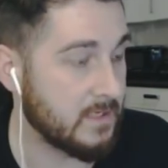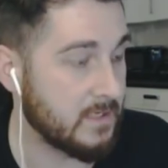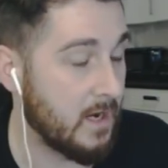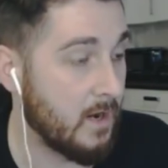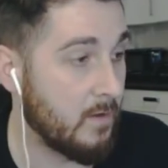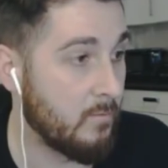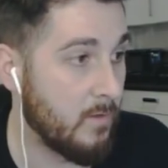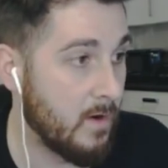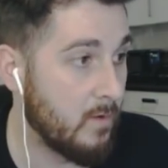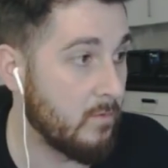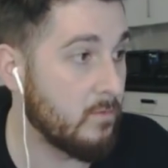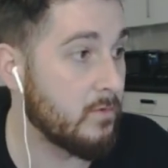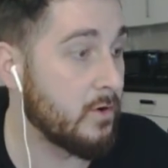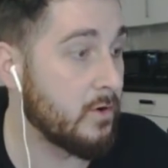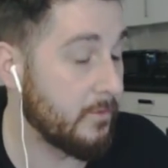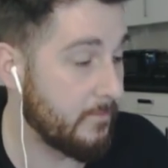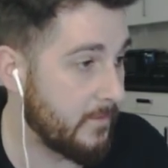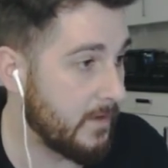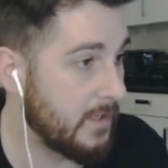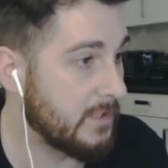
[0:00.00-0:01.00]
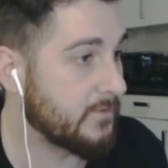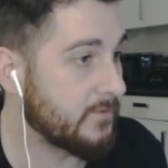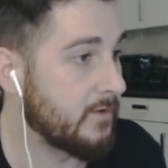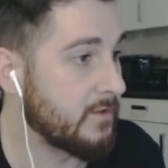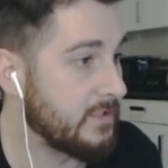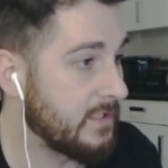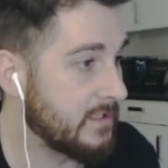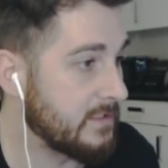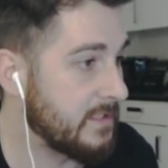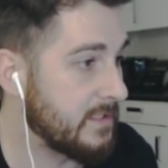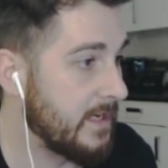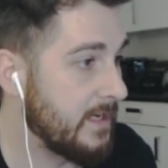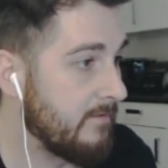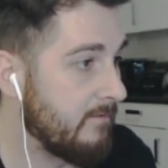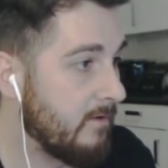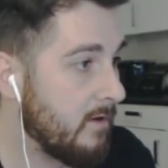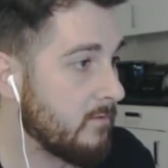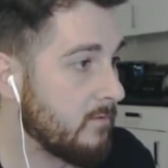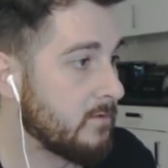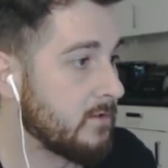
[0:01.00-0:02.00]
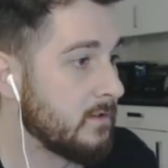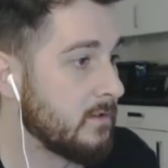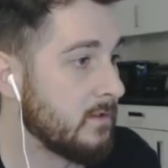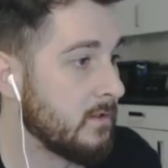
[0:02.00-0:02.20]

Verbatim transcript: it home well. Good finish for a 16 year old.